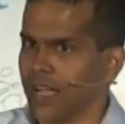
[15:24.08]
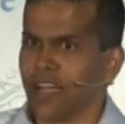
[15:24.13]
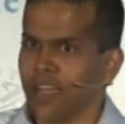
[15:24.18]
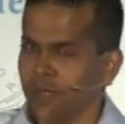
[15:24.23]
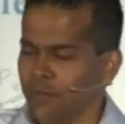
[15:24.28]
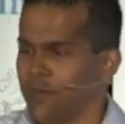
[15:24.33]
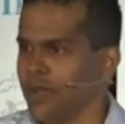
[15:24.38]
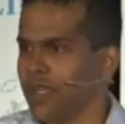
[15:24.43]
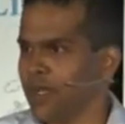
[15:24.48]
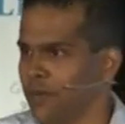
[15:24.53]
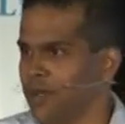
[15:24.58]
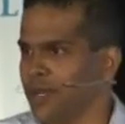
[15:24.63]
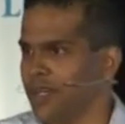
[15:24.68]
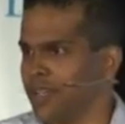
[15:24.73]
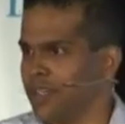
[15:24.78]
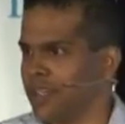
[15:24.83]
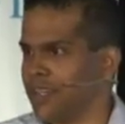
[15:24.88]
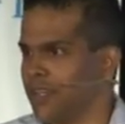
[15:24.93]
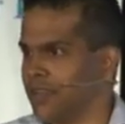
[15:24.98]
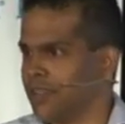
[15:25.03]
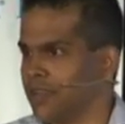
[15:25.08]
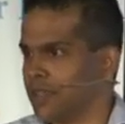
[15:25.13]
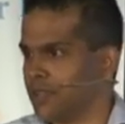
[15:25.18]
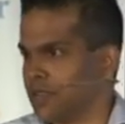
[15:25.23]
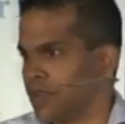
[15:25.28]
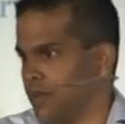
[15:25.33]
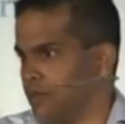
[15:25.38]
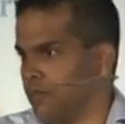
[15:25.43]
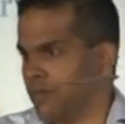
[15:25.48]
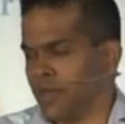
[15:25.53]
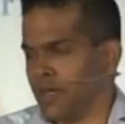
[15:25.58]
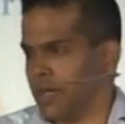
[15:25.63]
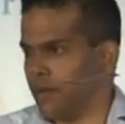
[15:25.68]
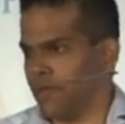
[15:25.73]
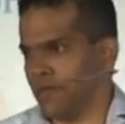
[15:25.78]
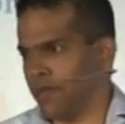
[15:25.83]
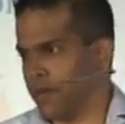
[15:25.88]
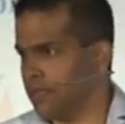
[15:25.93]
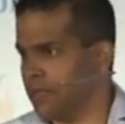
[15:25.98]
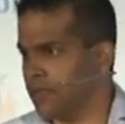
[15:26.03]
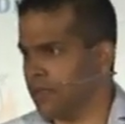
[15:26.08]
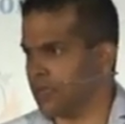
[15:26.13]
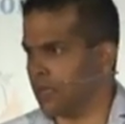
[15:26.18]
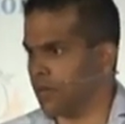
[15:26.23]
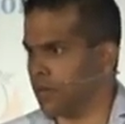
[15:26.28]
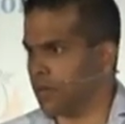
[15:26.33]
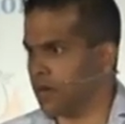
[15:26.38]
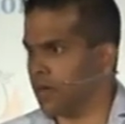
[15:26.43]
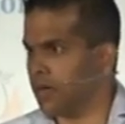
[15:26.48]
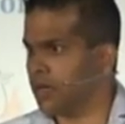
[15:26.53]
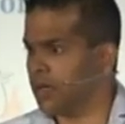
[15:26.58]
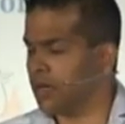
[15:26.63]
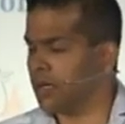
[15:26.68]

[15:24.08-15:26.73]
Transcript: I can bring him in because I've become friends with them, right?